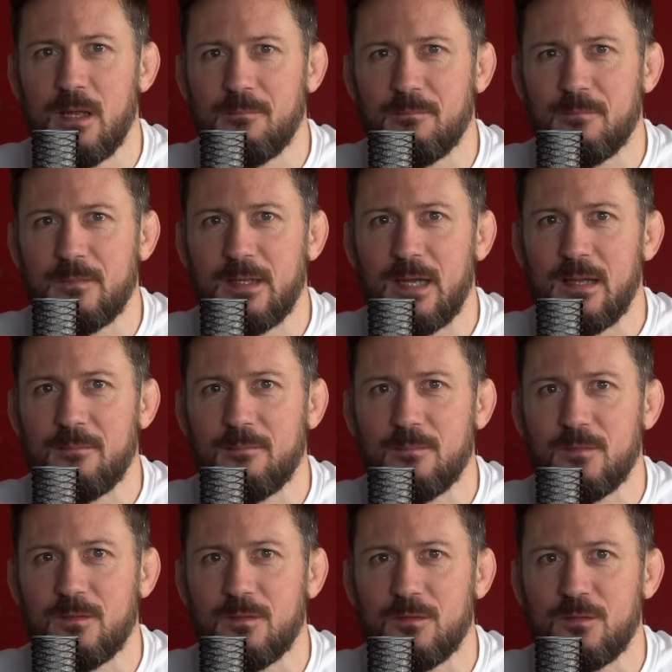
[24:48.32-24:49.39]
not
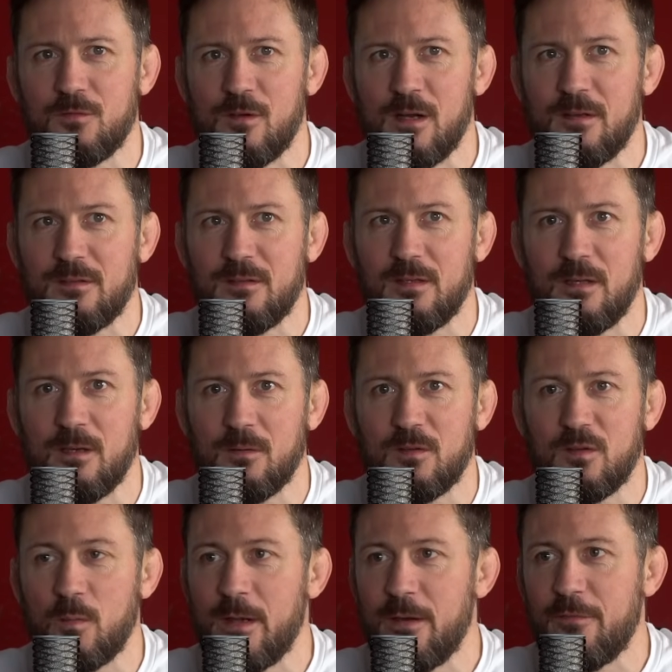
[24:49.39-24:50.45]
that stressed.
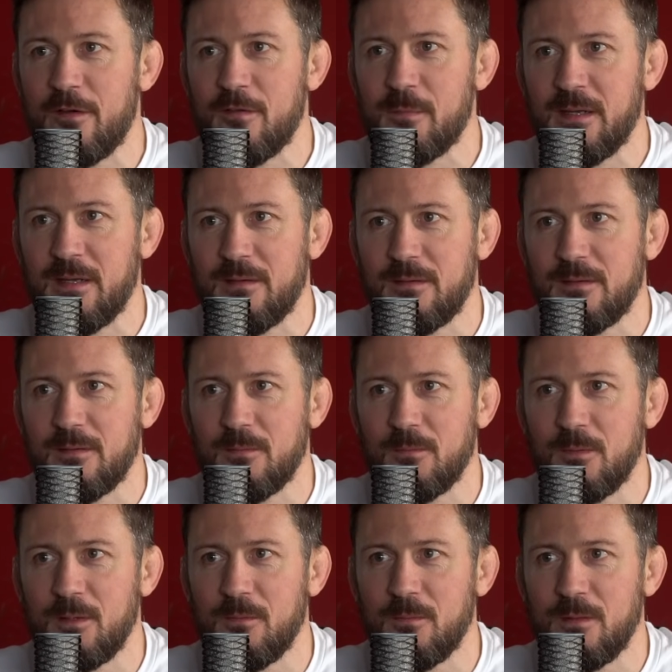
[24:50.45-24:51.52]
It's 25 minutes.
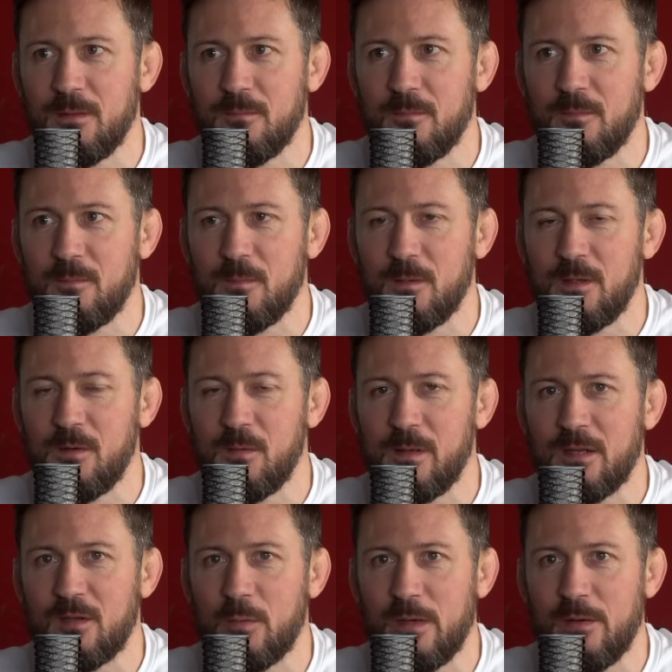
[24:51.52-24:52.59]
We knew we
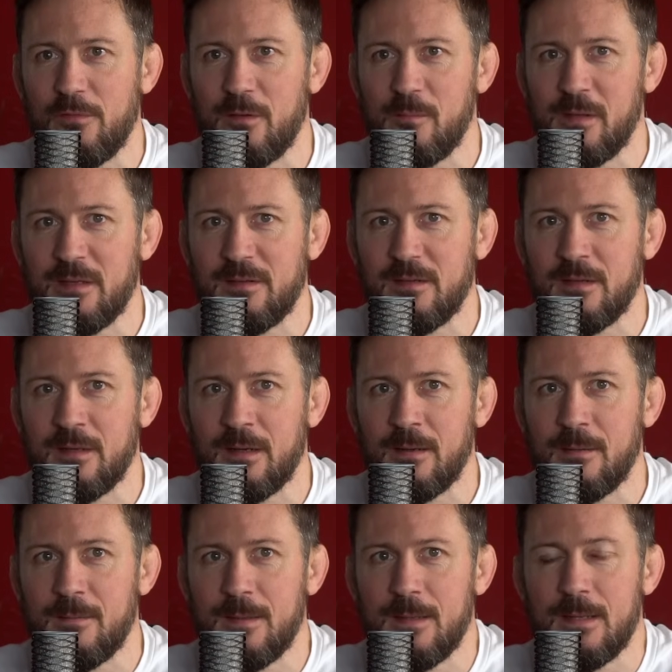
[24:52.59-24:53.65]
had 25 minutes in
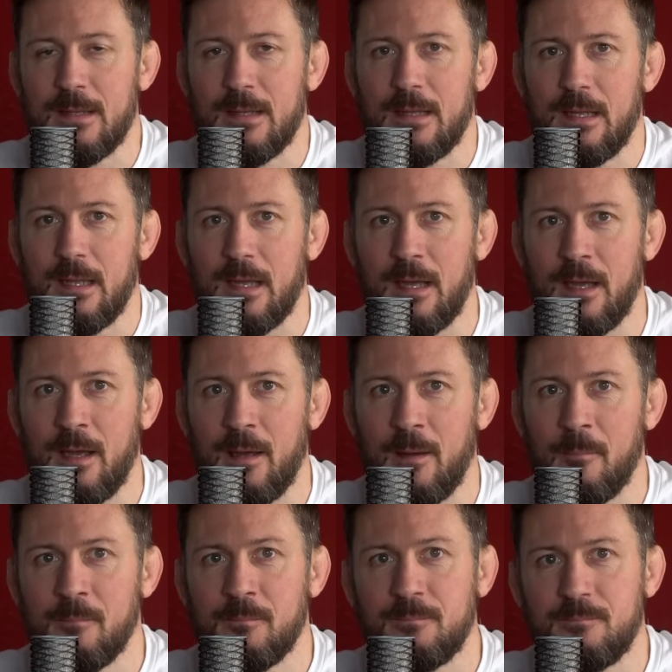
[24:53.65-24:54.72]
there.
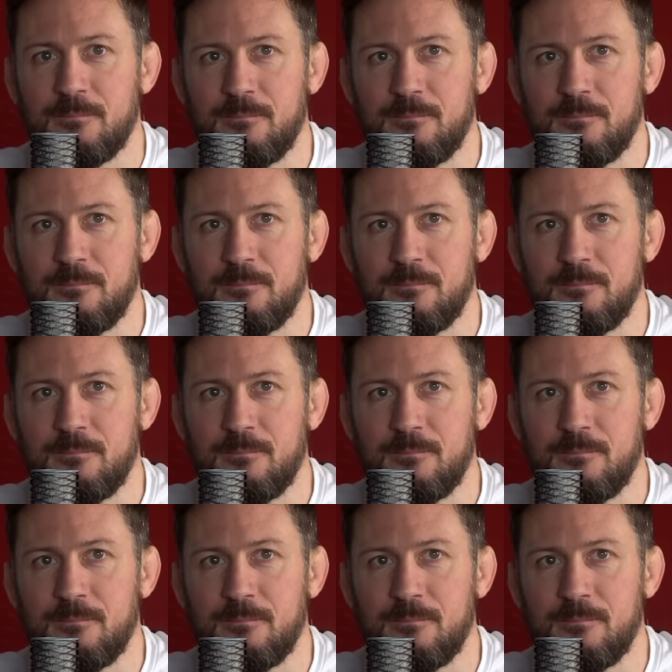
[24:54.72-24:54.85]
No,